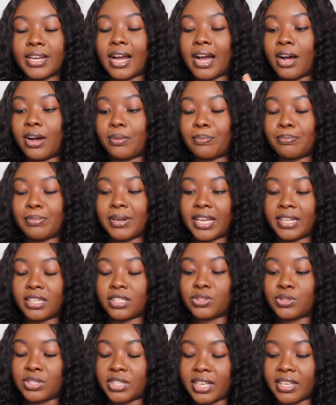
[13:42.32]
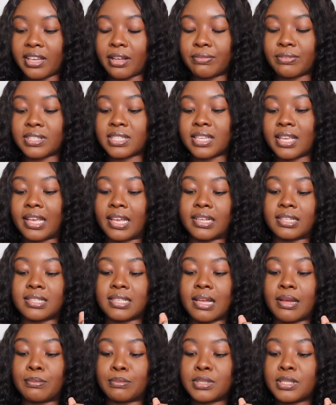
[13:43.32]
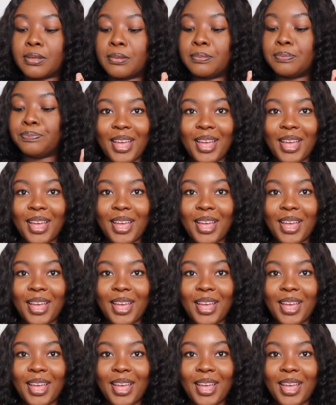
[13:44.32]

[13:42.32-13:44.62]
I'm planning to take FSA exams.